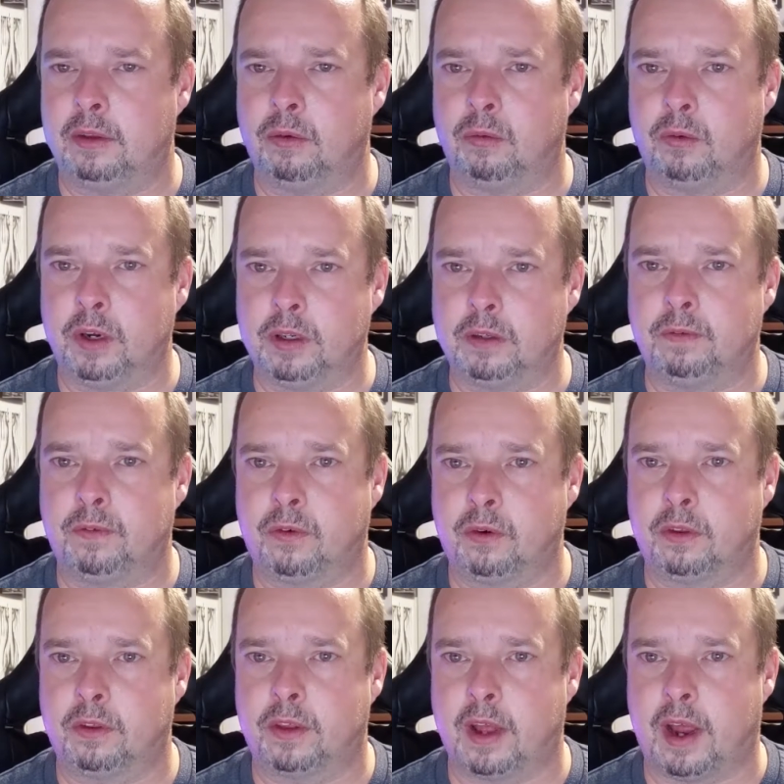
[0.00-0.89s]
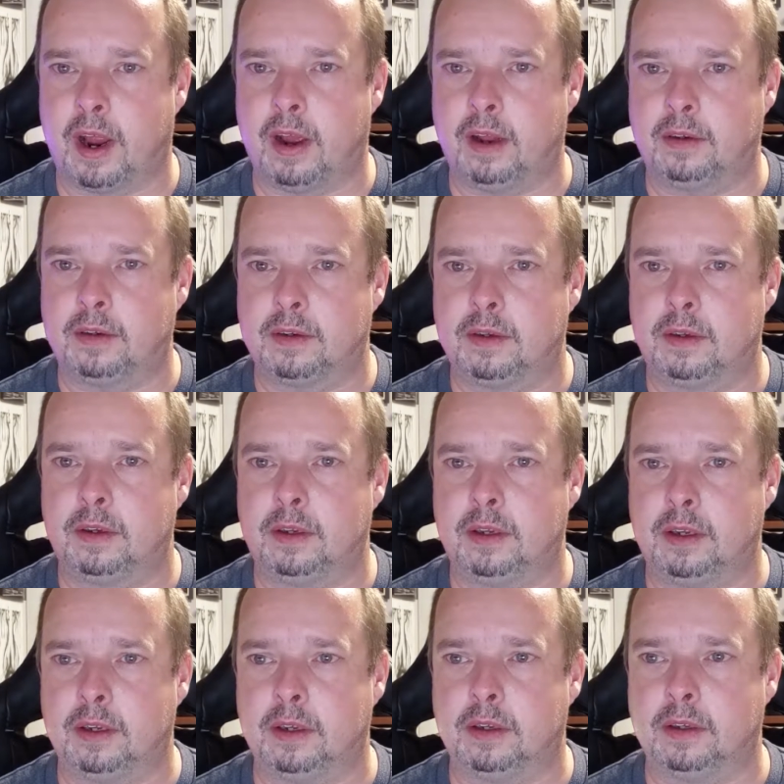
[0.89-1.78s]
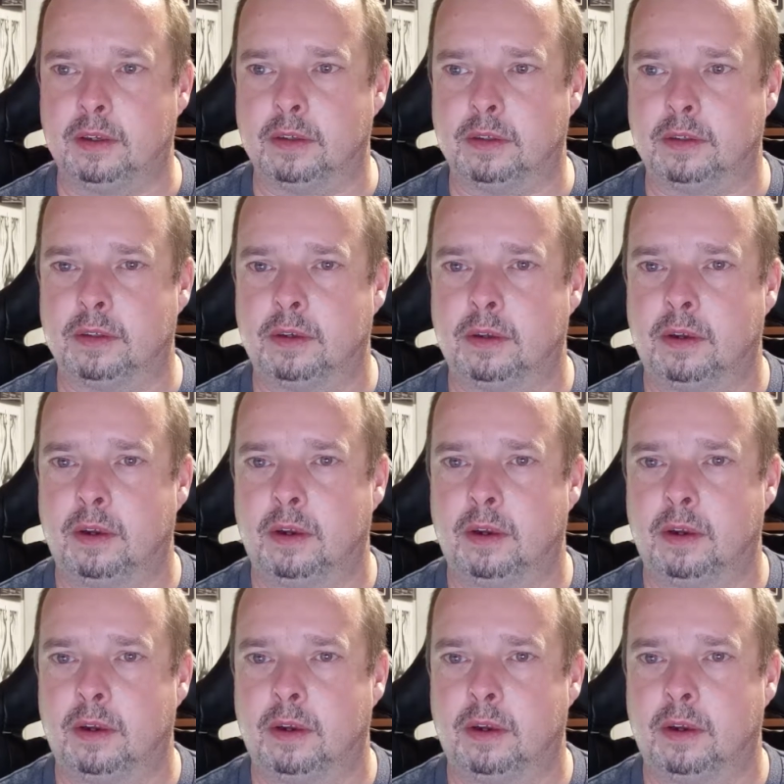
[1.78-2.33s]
the reason for that is